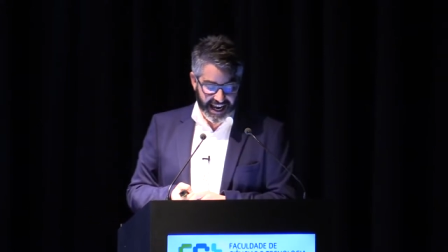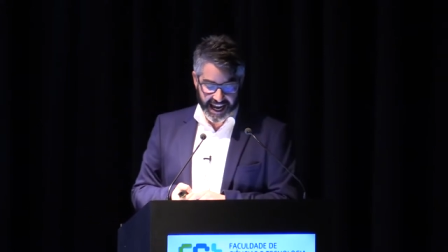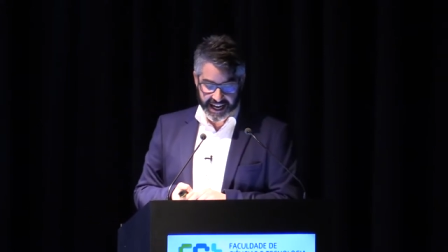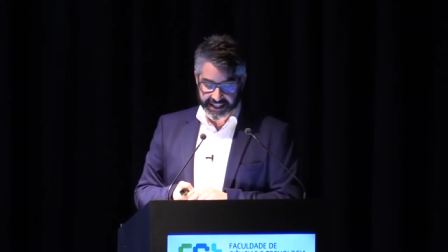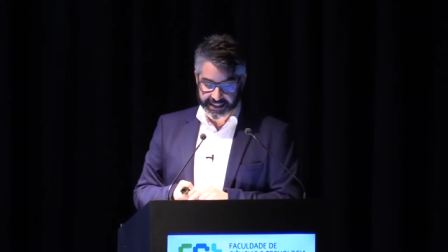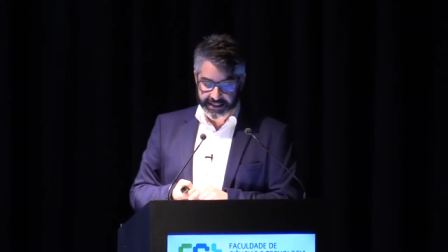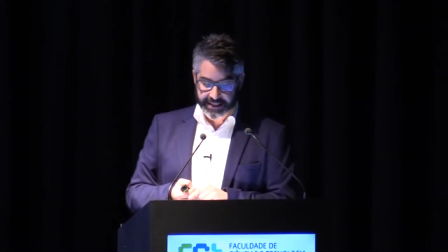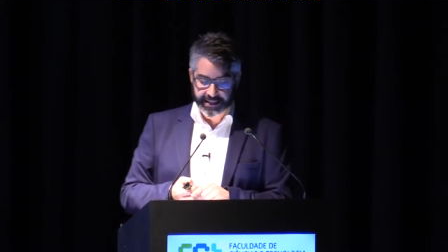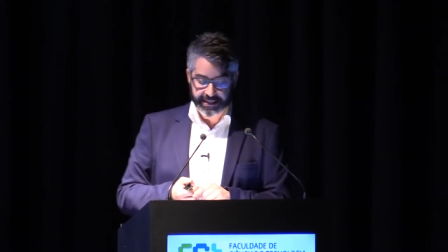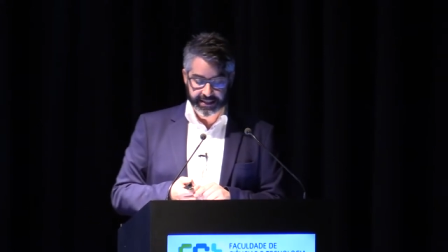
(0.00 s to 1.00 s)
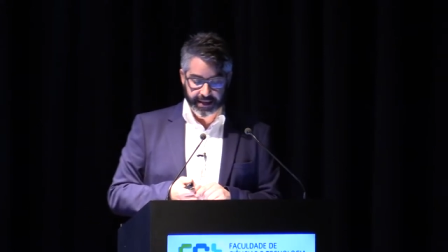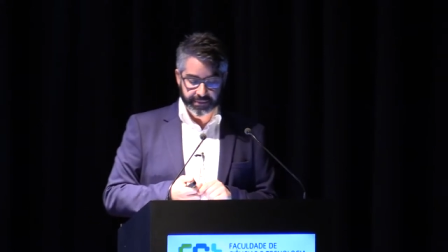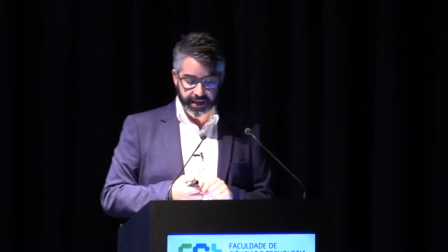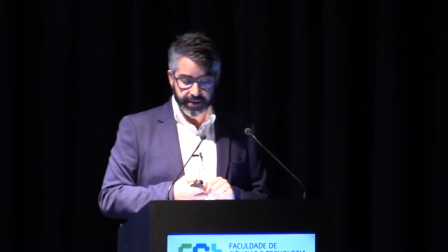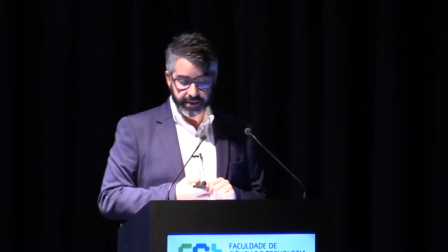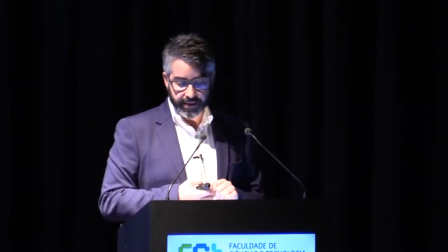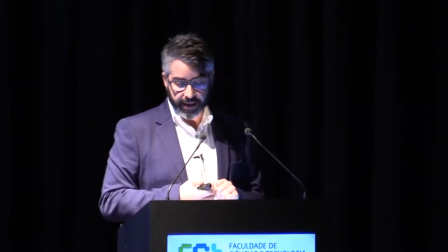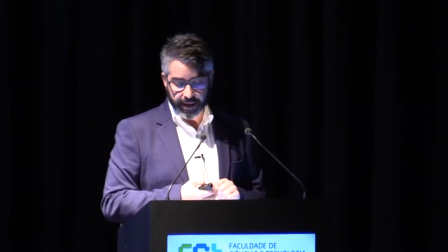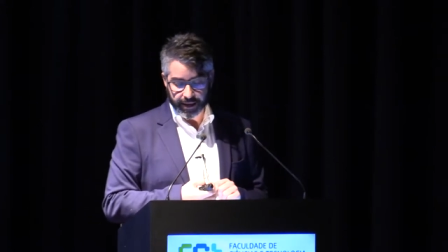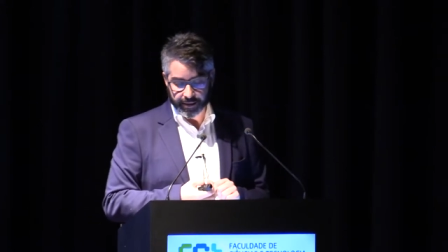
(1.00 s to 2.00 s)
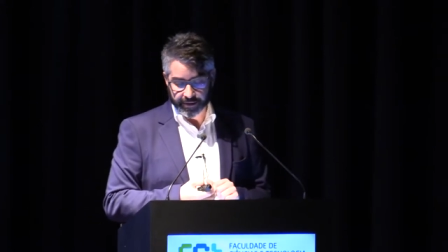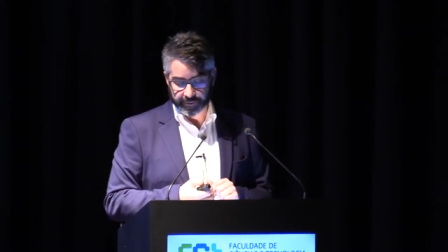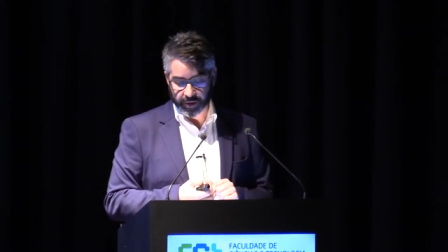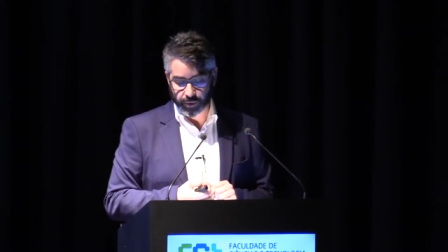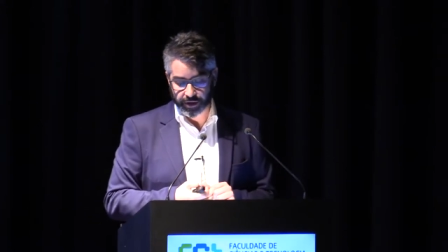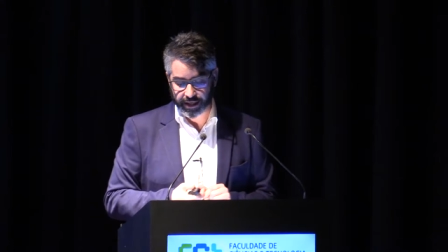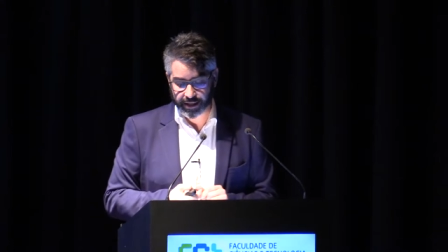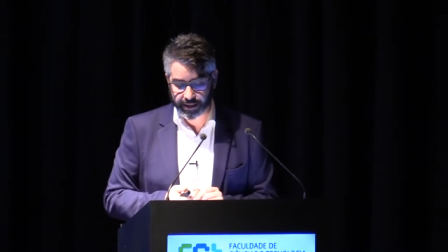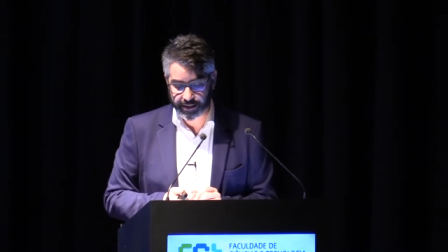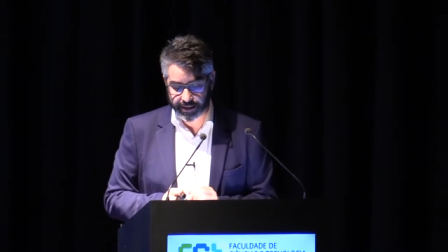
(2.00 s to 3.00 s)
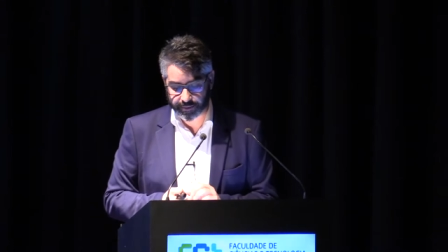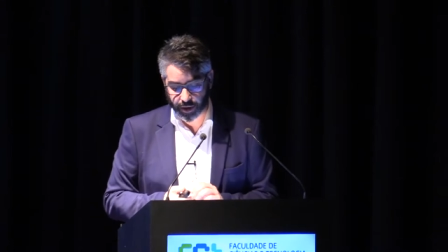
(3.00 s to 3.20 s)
And since I'm there, I've been working in this